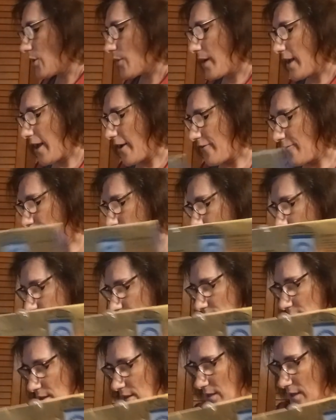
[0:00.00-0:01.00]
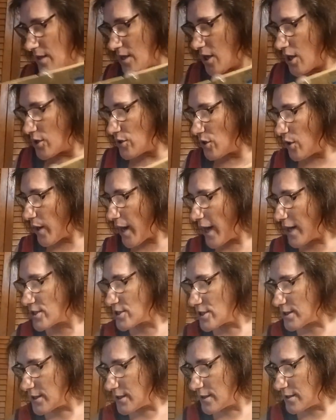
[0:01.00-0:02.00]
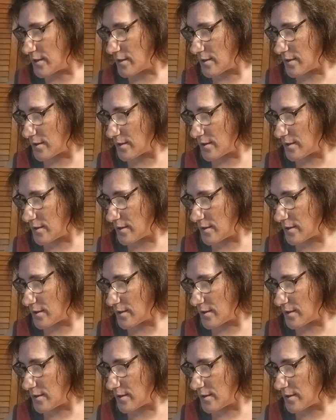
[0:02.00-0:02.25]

know I have posted. No, actually,